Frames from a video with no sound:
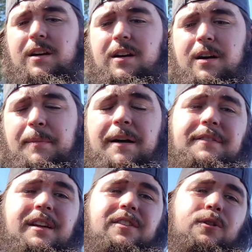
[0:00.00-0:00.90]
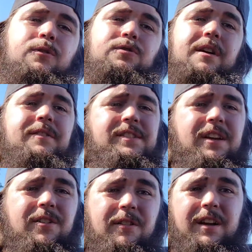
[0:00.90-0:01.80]
I've done the whole driver's
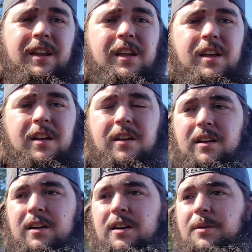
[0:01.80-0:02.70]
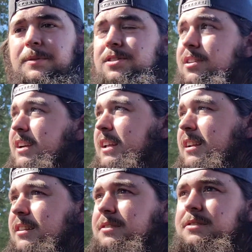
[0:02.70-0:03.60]
side already. It's starting to
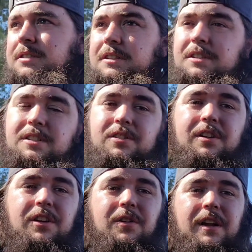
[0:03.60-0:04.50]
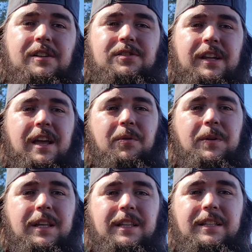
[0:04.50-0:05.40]
get, the sun's starting to go down, so I kind of
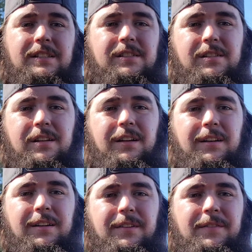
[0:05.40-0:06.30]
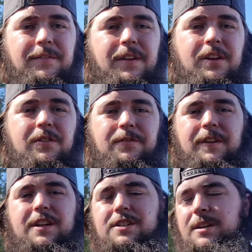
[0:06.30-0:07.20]
want to get this video
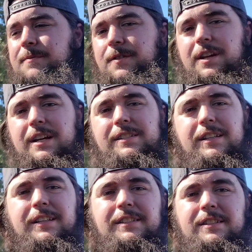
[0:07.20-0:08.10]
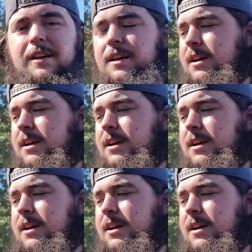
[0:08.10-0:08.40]
finished up for you guys at least.